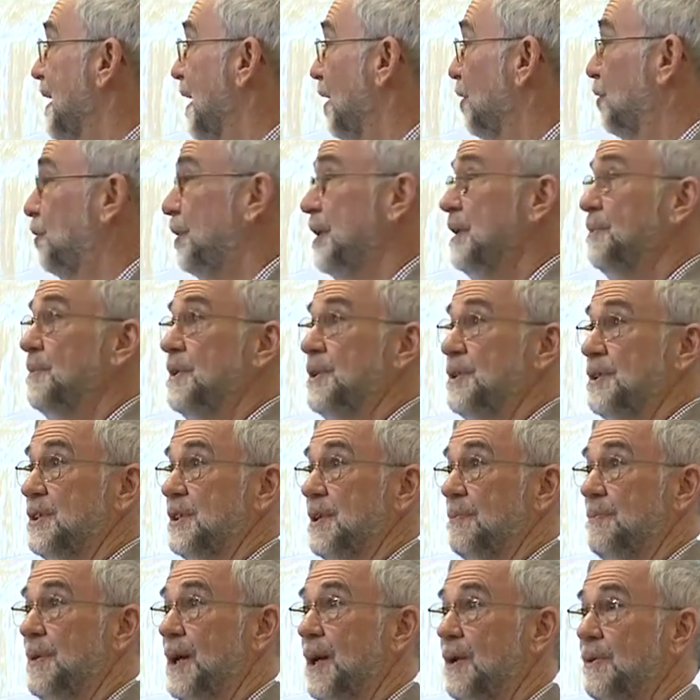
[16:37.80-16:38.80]

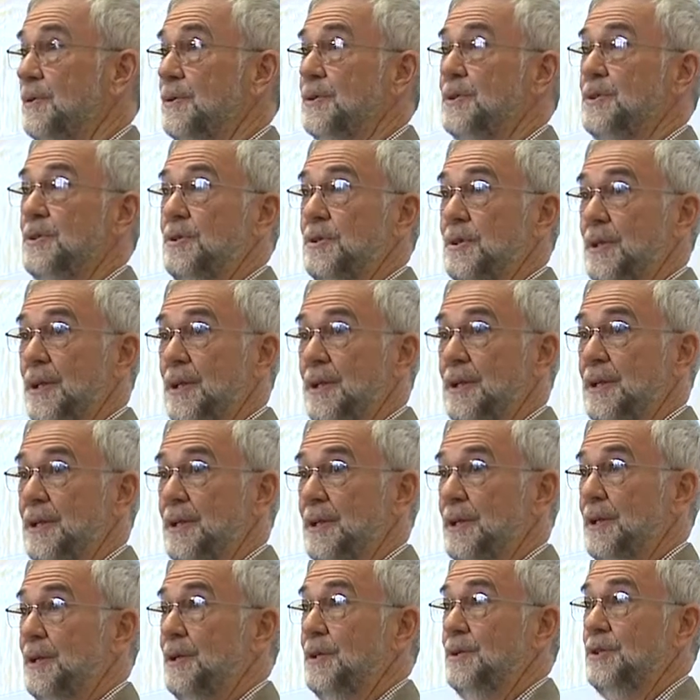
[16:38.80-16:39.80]
agreements about
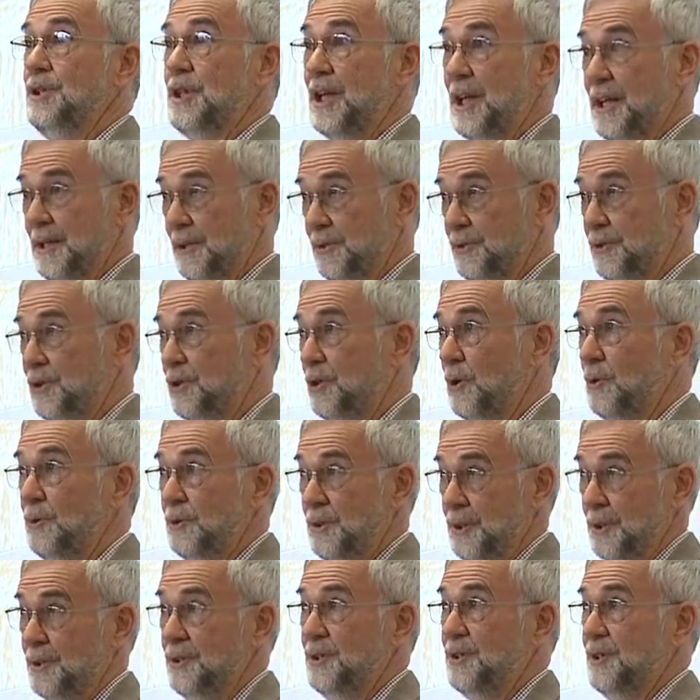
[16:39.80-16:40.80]
child
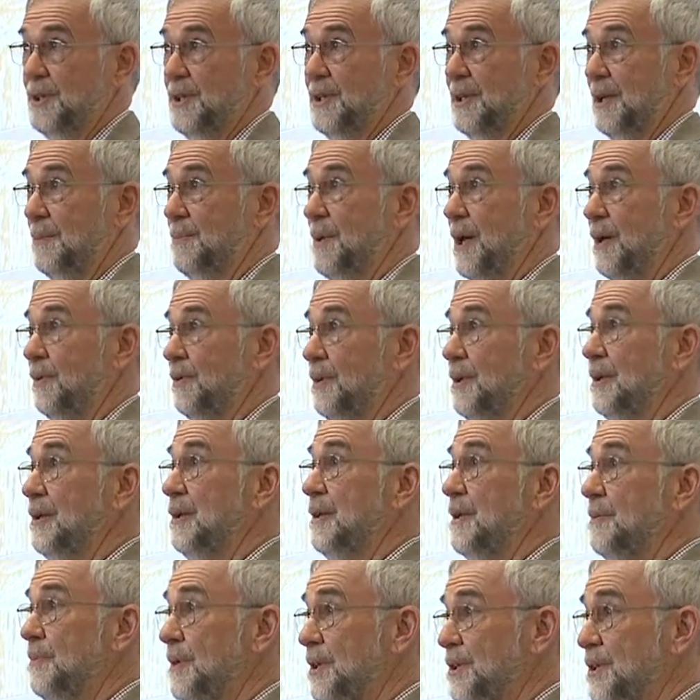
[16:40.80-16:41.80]
soldiers, about
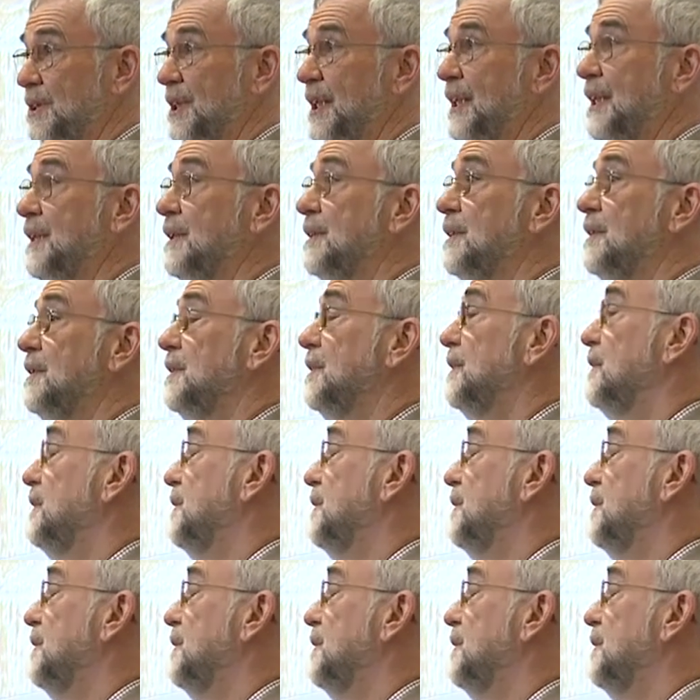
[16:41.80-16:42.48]
limiting